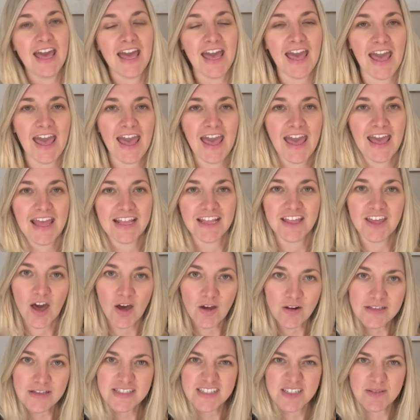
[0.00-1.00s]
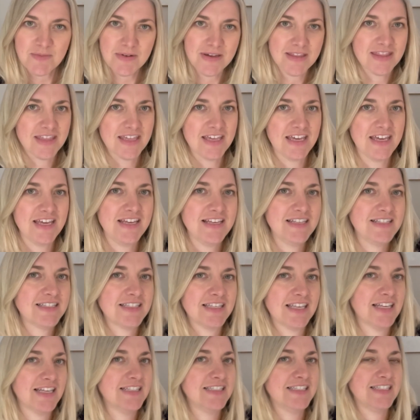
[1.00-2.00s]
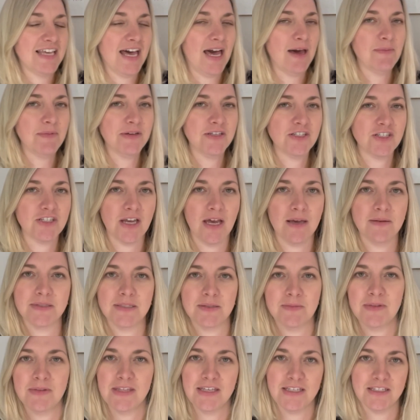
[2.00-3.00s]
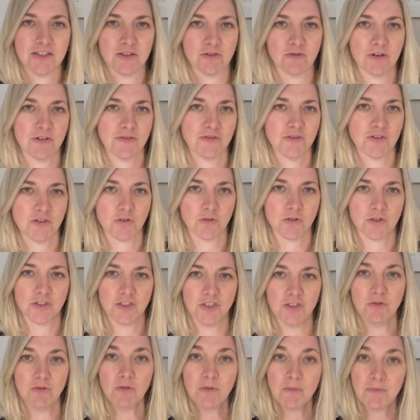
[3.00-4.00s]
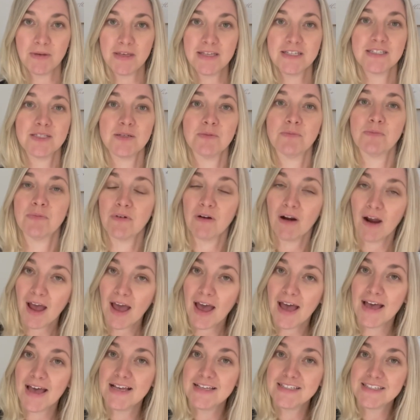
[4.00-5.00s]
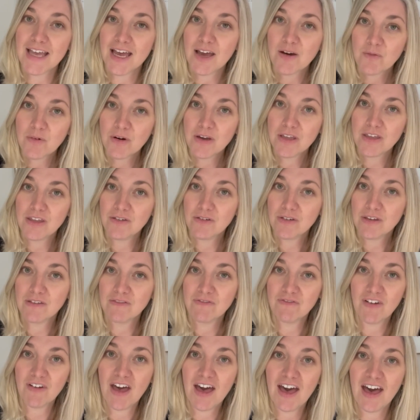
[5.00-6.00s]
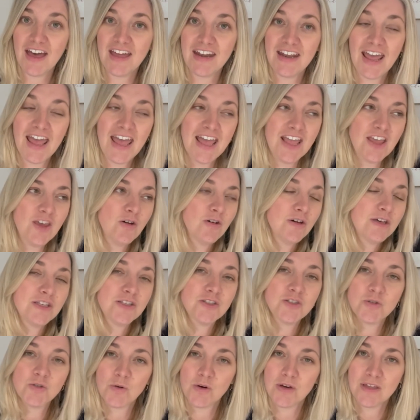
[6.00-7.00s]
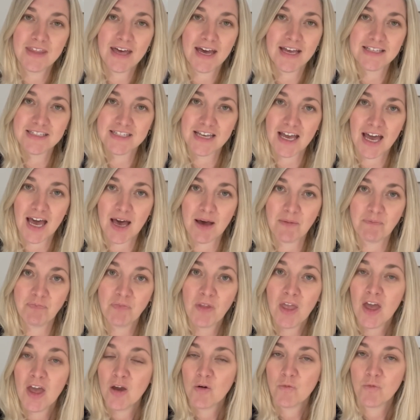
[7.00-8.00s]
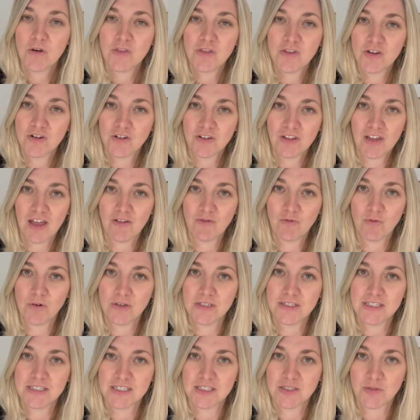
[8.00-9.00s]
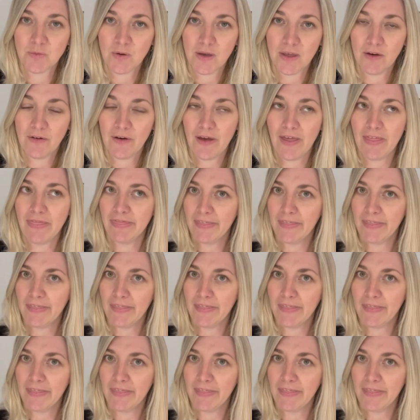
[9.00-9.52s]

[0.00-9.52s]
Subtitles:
and go to some of these consignment shops, some of these thrift stores. You will be surprised at what you can find, and you'll enjoy that time with your loved ones as well. And